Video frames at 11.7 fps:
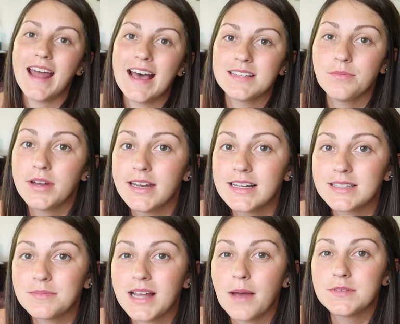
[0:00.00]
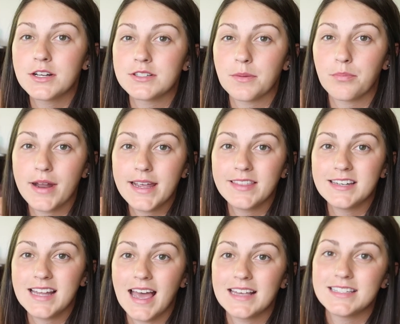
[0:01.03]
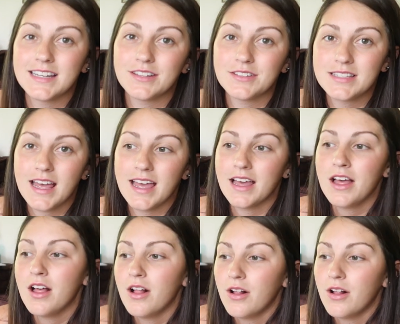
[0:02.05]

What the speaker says: And as I'm reading, sometimes there's a break in the text and it'll say,